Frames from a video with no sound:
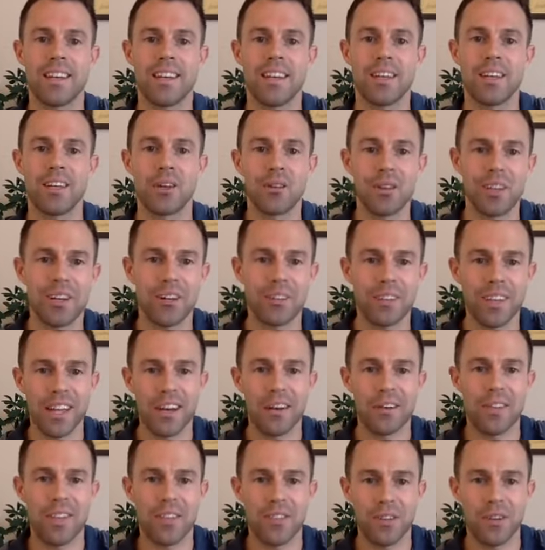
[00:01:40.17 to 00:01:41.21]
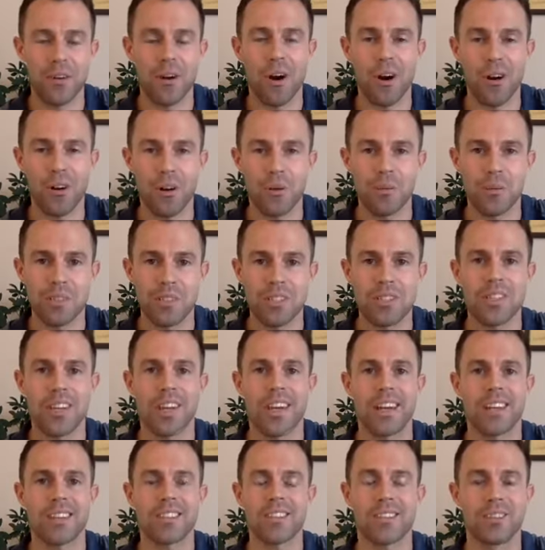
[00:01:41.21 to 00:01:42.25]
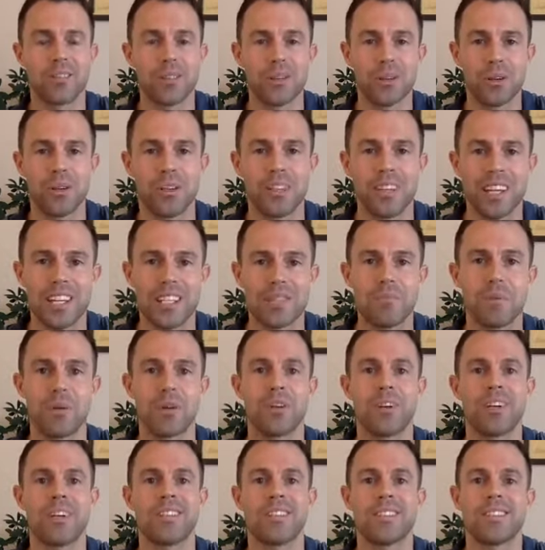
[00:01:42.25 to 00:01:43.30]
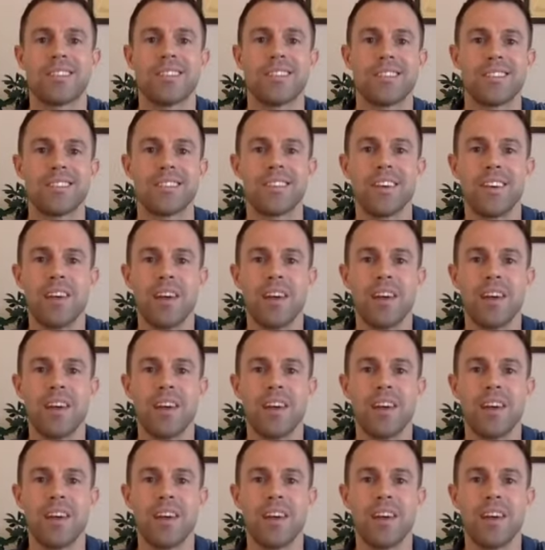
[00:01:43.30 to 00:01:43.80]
you'll hear later that there are no mistakes, they're learning experiences.